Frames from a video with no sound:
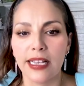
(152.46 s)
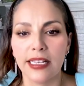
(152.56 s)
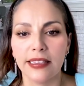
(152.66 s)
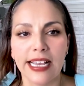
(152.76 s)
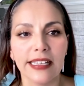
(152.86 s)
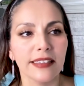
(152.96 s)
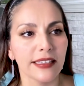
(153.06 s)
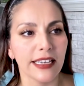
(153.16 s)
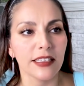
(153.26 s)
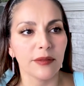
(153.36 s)
and that
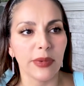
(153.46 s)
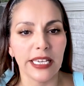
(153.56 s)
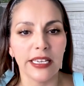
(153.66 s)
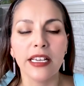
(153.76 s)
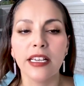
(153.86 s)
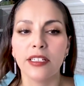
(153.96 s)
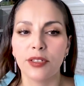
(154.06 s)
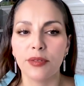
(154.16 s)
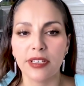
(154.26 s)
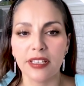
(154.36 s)
sends me
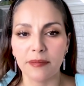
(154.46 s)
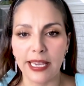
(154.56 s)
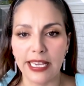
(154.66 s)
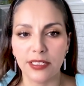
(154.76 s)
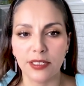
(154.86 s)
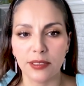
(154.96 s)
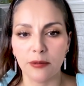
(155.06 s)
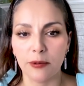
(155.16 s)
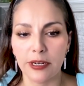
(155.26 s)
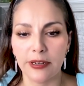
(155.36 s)
to this page
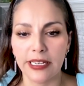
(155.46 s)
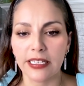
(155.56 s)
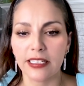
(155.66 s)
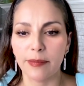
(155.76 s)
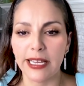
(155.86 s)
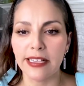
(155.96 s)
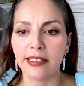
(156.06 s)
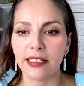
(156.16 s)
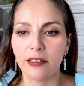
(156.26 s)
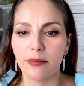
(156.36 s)
where it
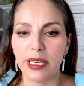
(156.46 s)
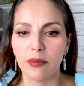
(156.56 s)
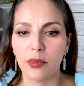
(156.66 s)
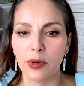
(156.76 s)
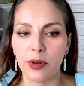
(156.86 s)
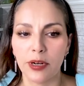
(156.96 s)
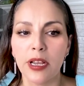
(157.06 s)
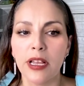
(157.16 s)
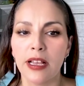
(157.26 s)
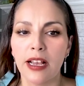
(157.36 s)
explains a little bit more
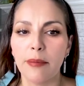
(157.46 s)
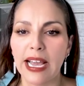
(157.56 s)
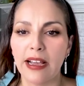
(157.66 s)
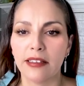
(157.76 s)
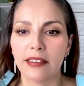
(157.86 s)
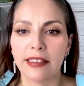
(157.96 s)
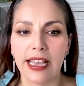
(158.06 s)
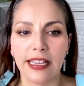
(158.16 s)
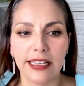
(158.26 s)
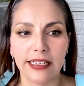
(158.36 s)
about
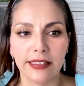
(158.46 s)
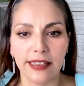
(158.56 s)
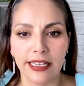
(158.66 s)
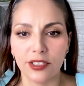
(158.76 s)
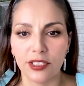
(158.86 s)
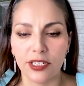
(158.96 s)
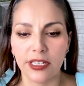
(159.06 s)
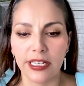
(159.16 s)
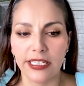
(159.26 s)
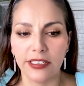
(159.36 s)
that
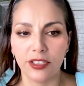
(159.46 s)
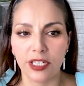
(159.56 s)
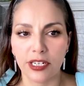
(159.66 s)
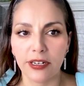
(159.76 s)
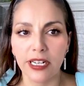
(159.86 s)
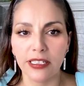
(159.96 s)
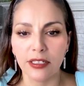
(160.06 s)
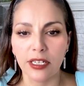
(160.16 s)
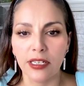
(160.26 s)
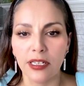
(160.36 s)
extension in
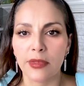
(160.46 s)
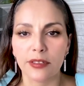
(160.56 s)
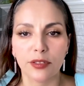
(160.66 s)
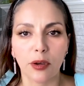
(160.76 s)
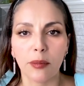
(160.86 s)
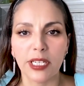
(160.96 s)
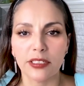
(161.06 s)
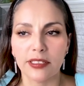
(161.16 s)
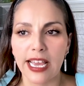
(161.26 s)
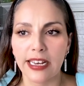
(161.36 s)
general. There's so
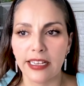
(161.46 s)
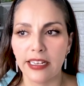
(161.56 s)
much that